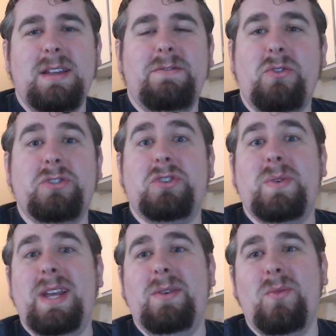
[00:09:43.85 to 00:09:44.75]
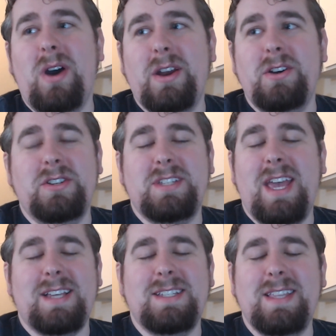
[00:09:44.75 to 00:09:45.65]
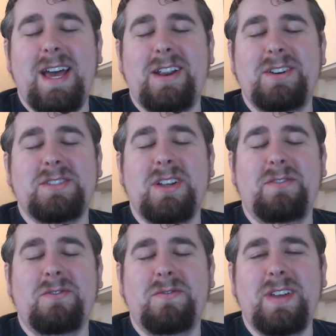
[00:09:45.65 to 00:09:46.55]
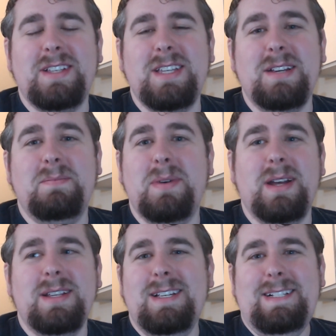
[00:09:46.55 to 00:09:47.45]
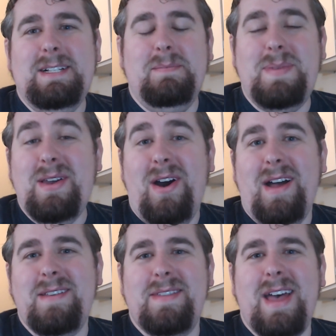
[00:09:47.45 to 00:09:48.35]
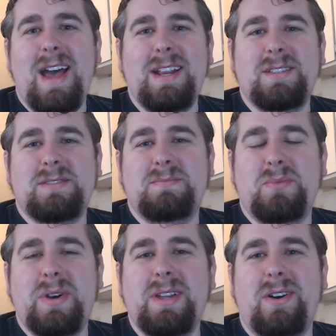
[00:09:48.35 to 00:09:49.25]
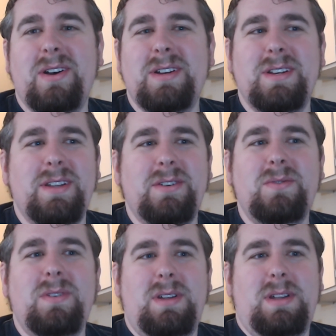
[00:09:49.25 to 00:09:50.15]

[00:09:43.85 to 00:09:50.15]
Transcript: Of course, Create Water, just casting that on yourself will fix it, but beyond that, it's pretty hard to do.